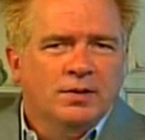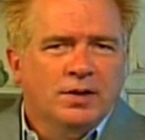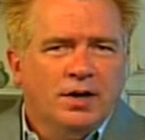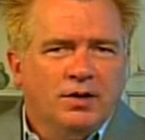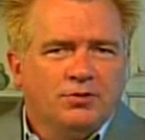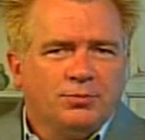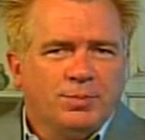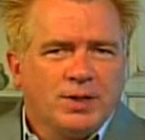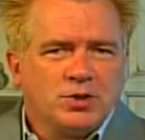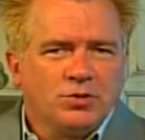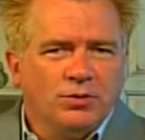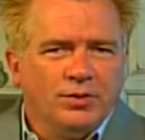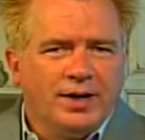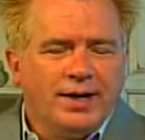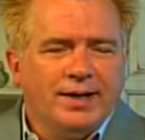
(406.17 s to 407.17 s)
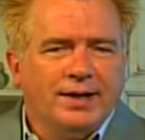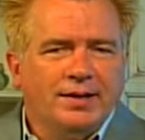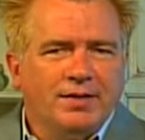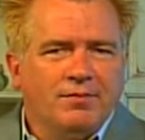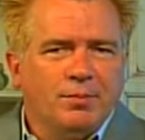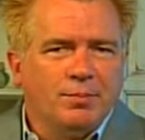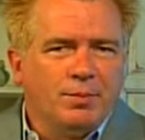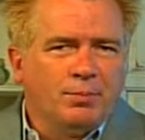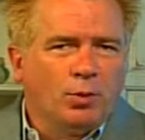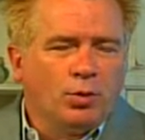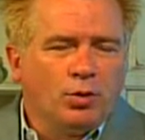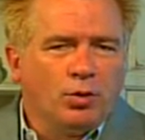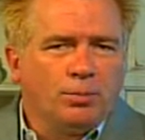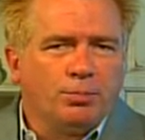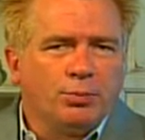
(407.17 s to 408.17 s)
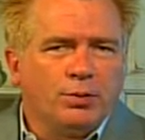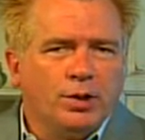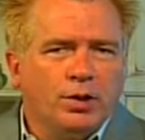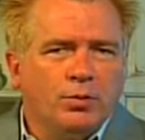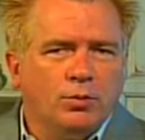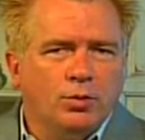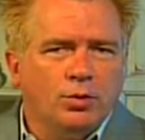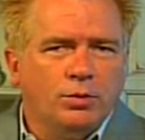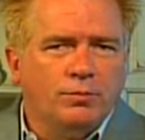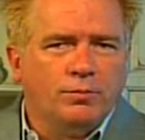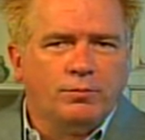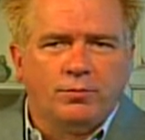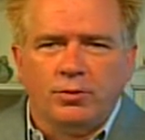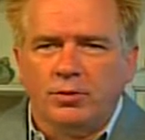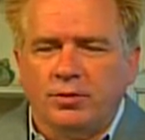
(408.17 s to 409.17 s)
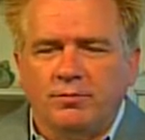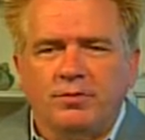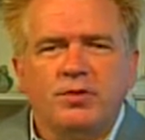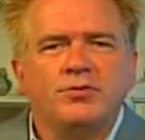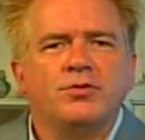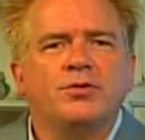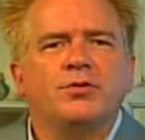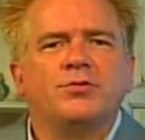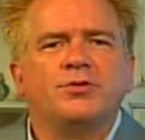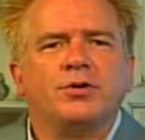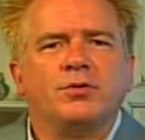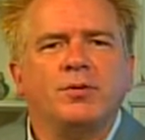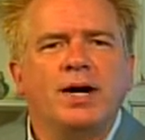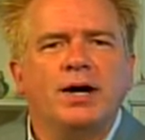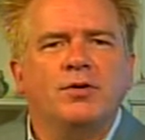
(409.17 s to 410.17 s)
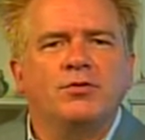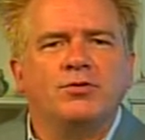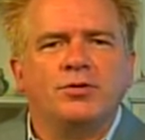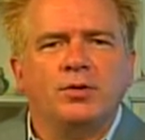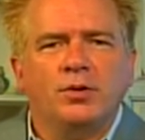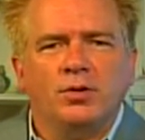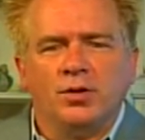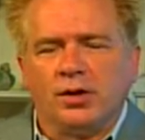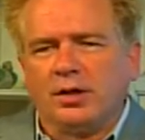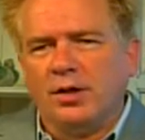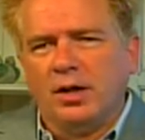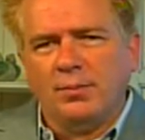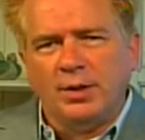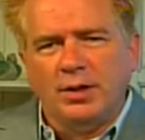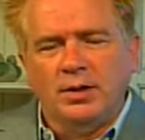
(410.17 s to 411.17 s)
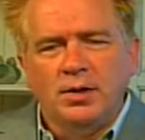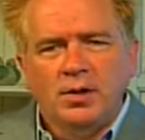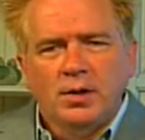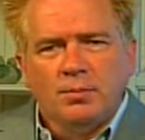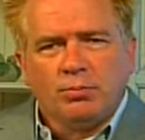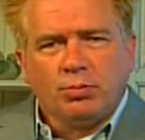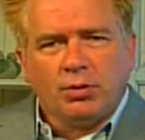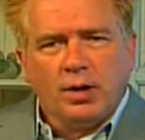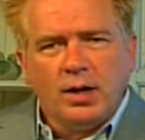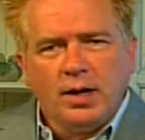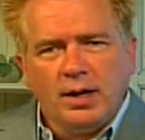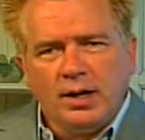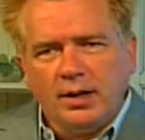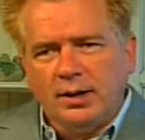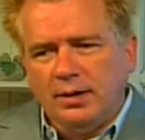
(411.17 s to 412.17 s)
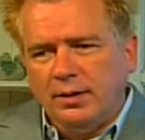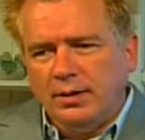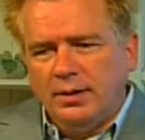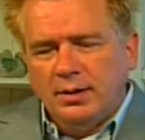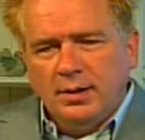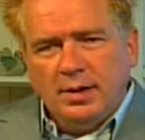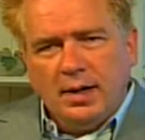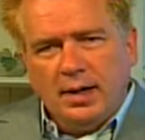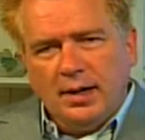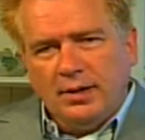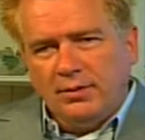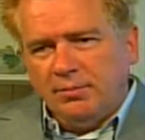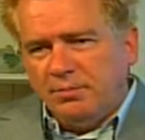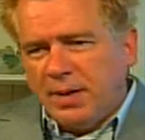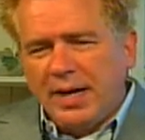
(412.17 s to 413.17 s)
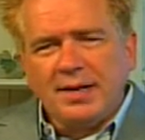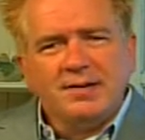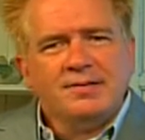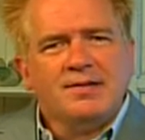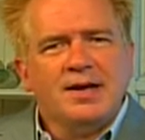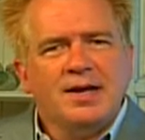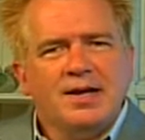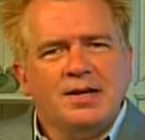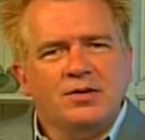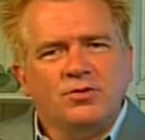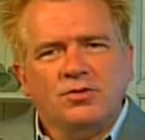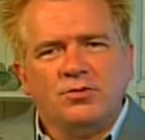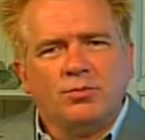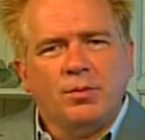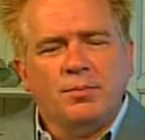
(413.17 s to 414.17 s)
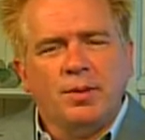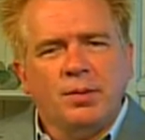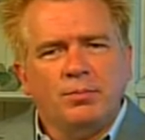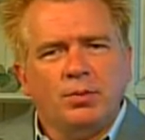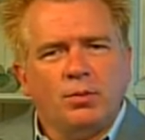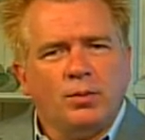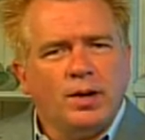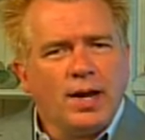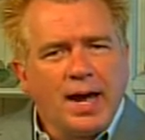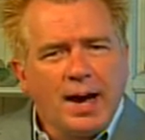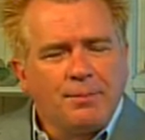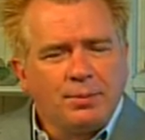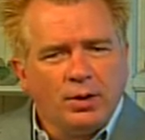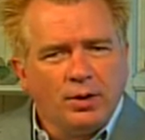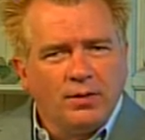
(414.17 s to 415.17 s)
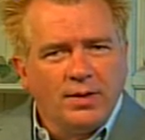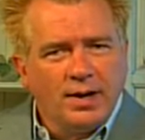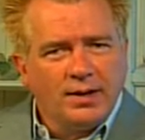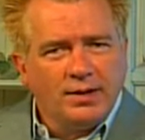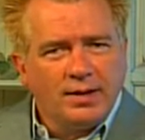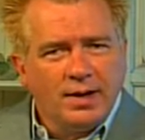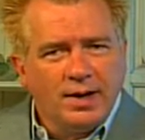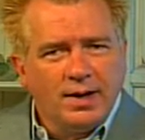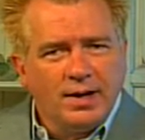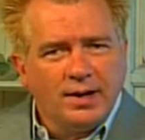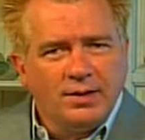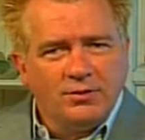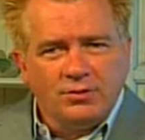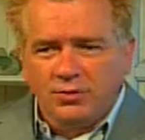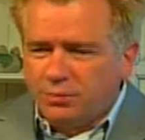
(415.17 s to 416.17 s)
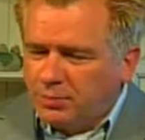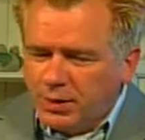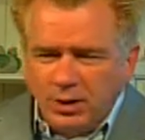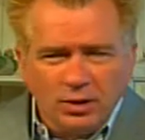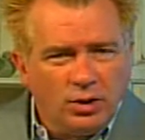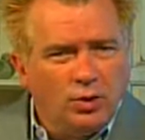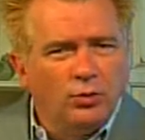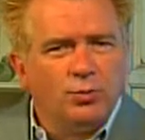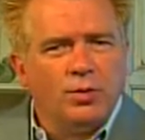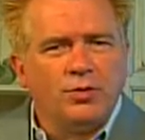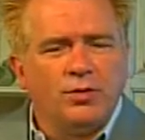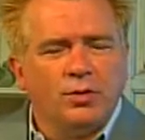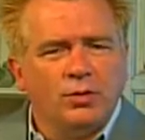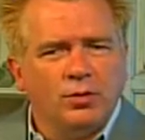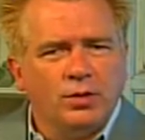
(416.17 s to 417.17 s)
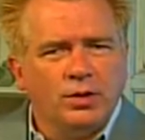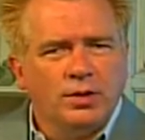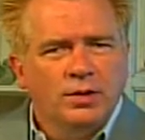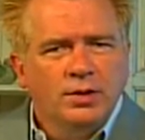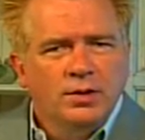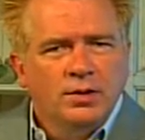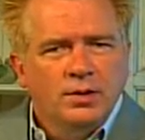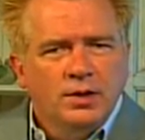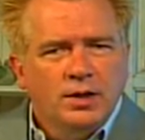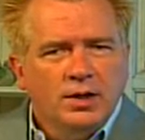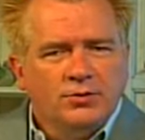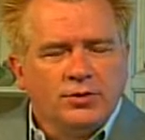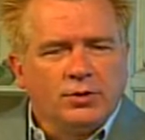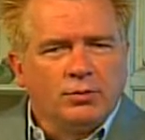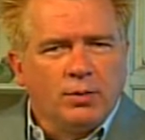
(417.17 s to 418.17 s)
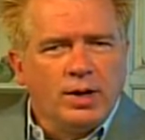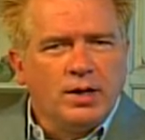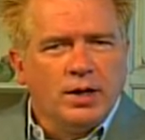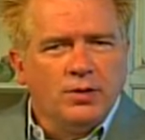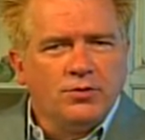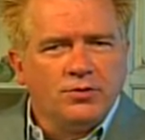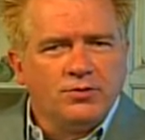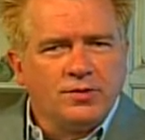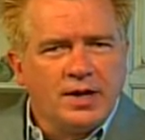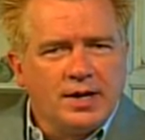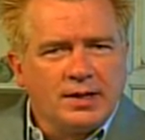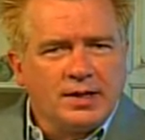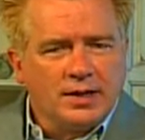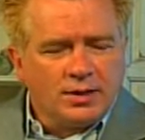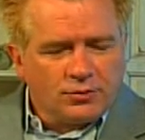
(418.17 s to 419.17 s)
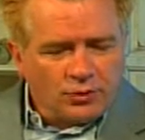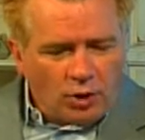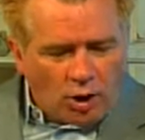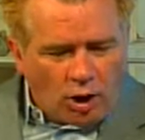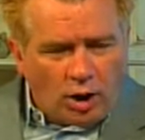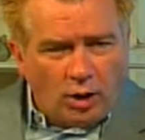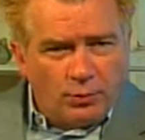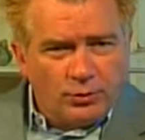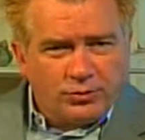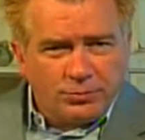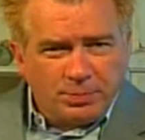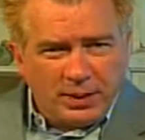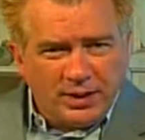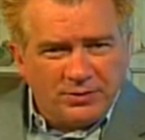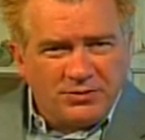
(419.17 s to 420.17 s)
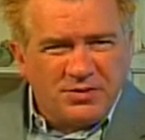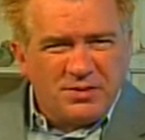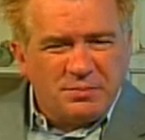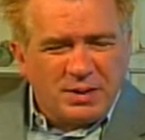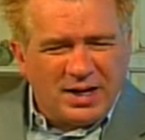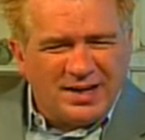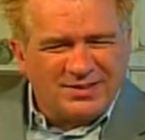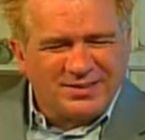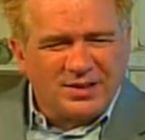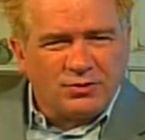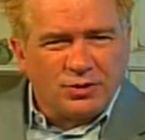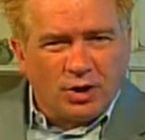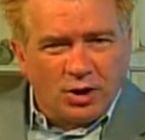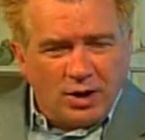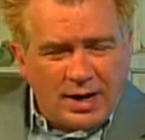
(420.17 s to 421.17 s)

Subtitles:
a special 9/11 memorial prayer room for the visitors to Ground Zero to come and pray and meditate and just remember what happened on that day and just be alone with the Lord. It's a great undertaking. It's our response to the mosque. It's our